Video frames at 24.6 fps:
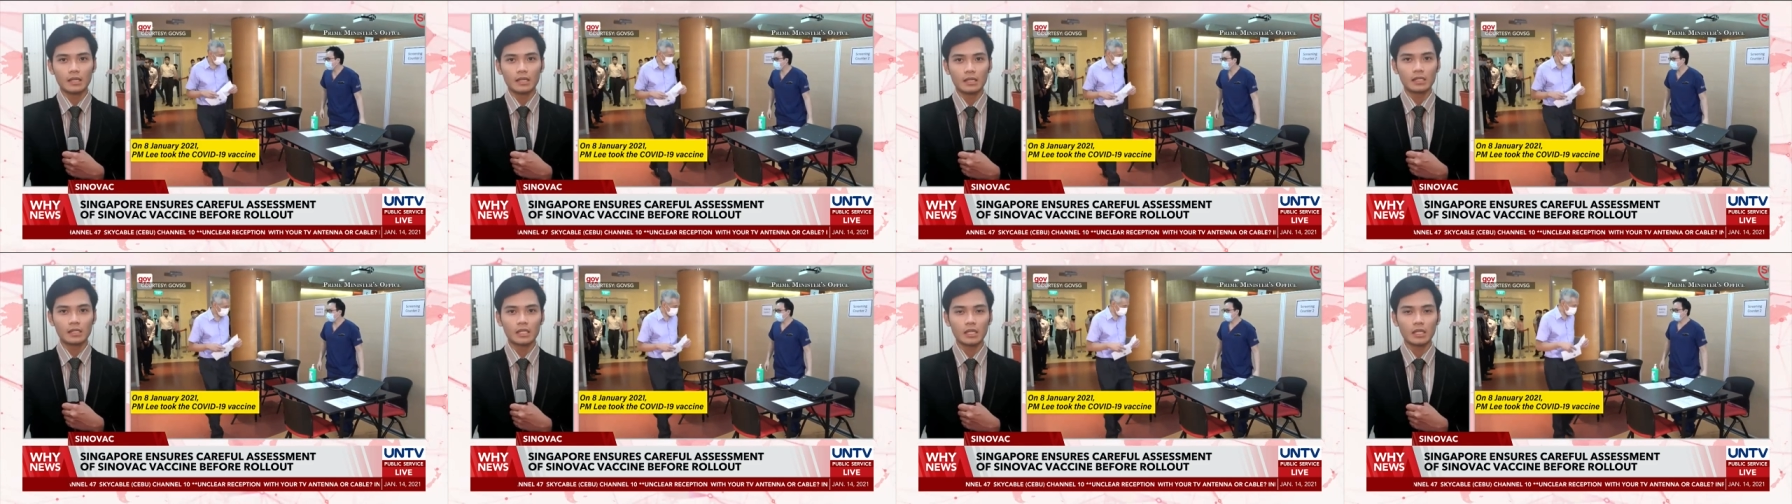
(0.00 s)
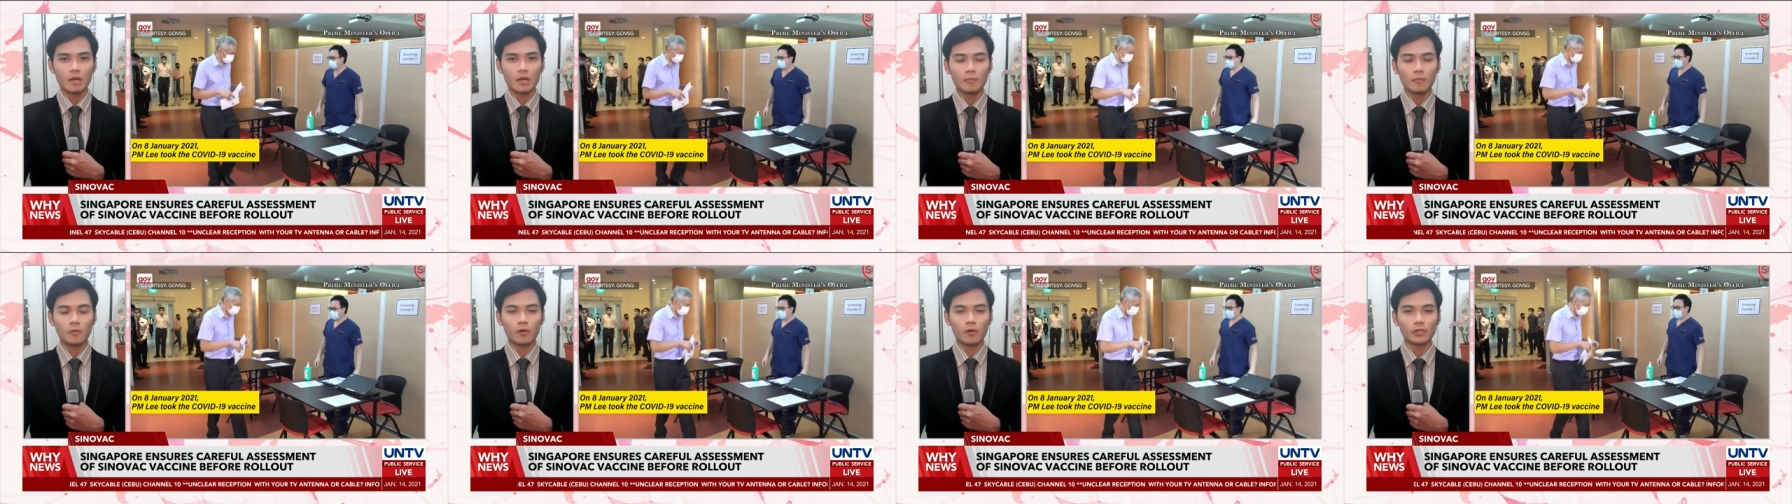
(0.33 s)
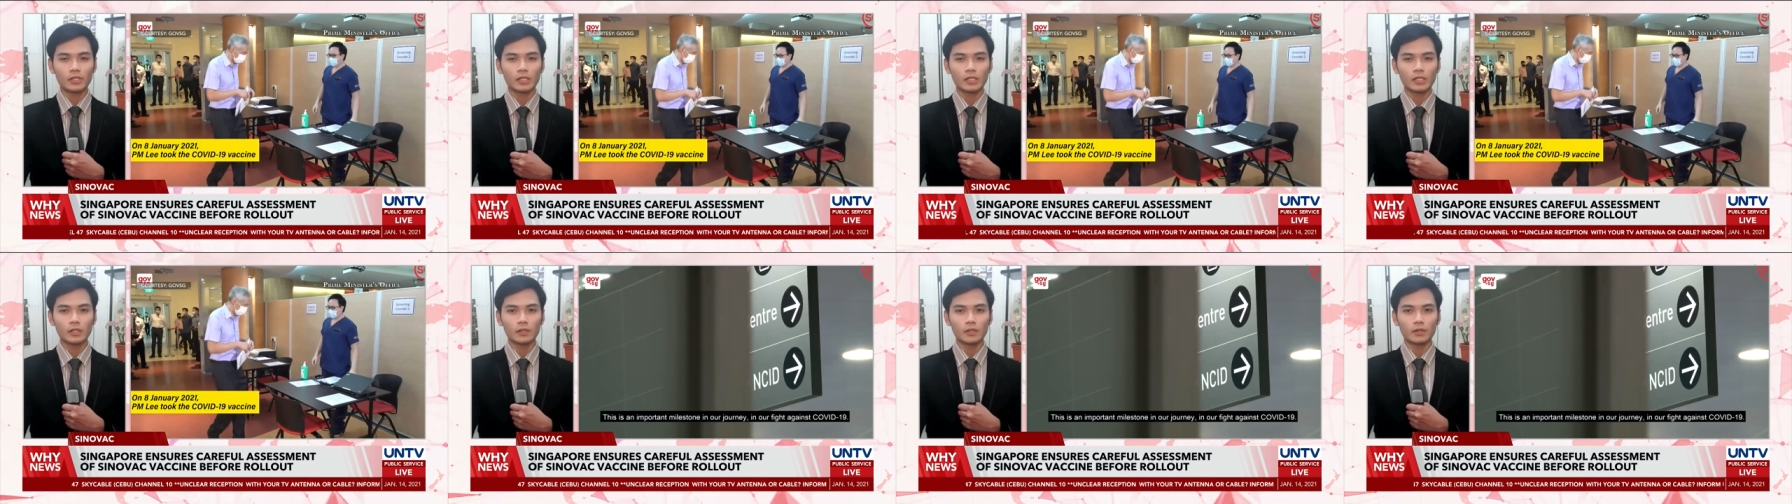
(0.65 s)
Singapore
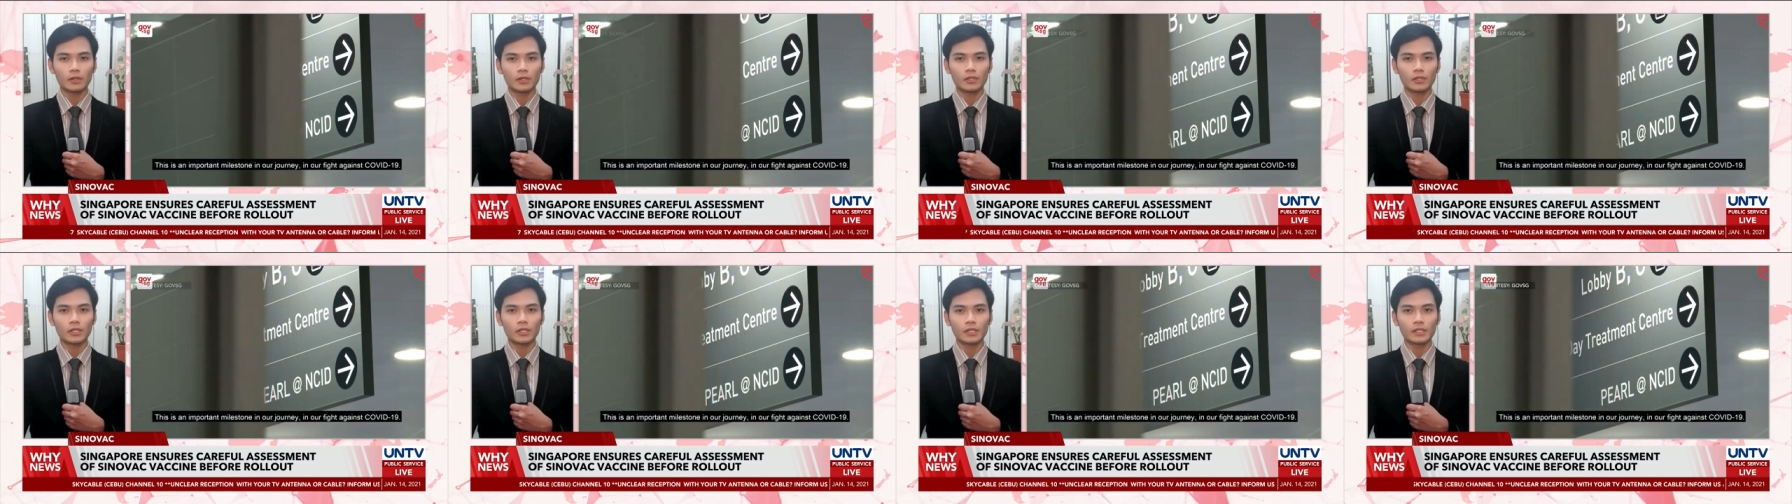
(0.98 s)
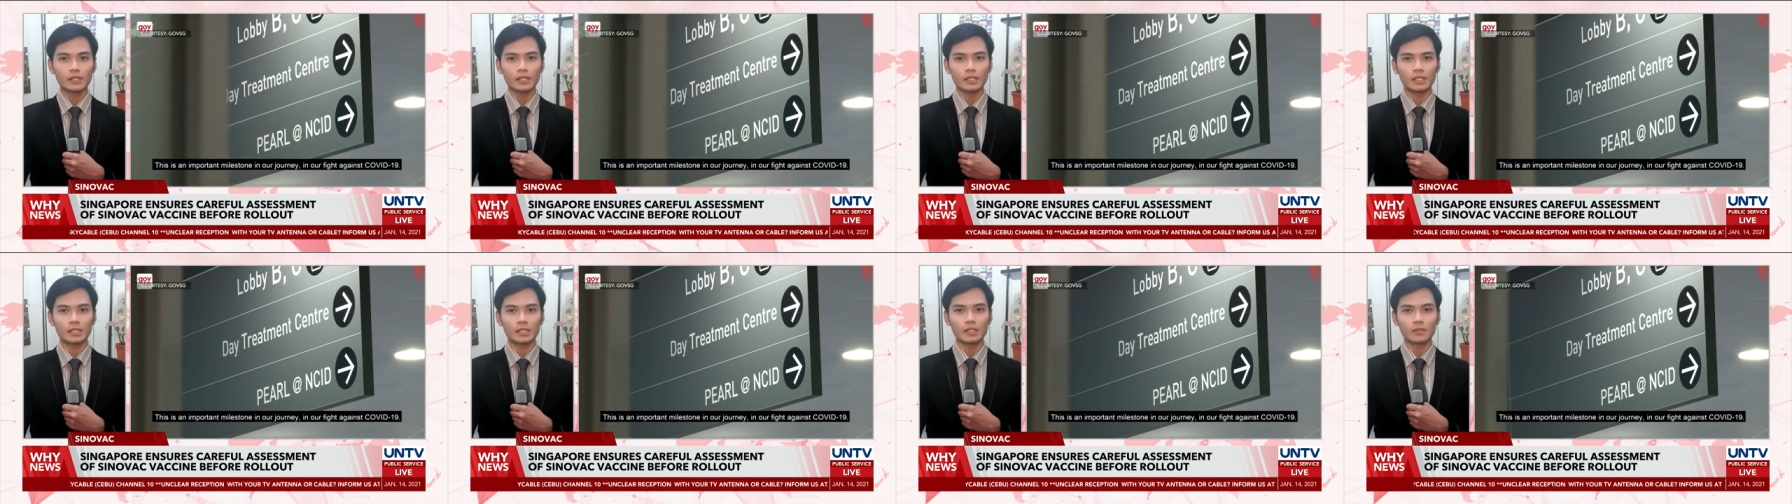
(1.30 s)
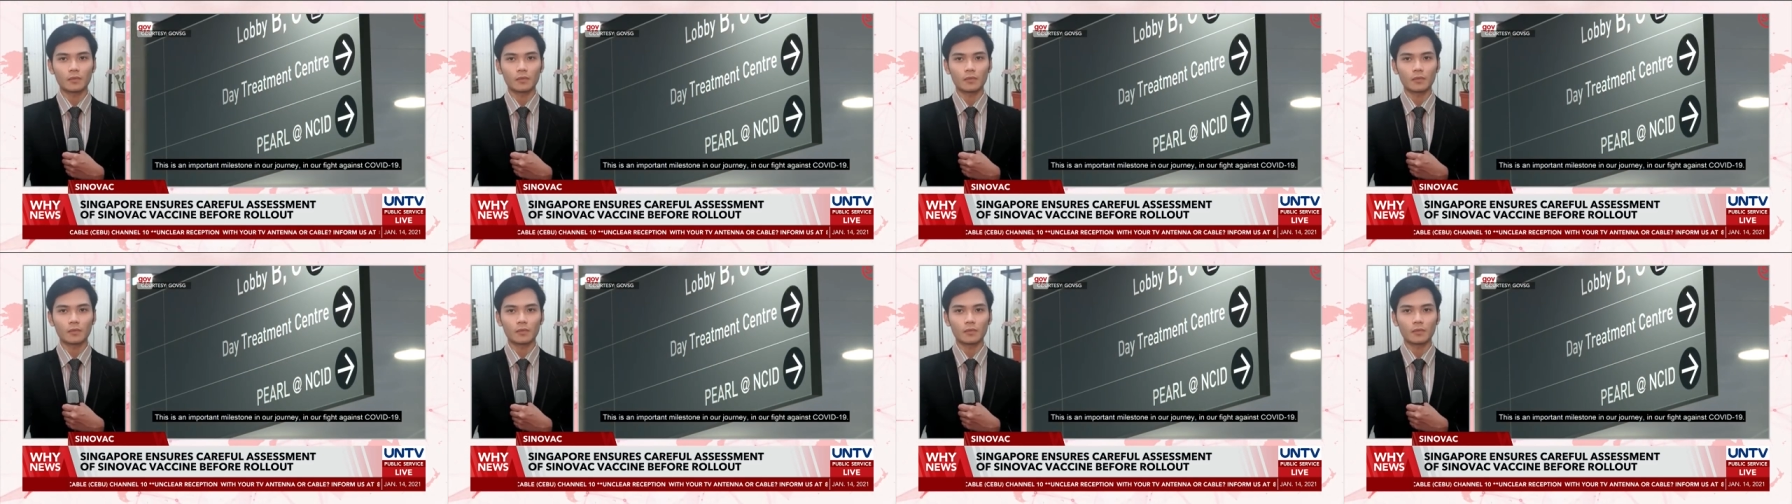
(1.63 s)
still urges its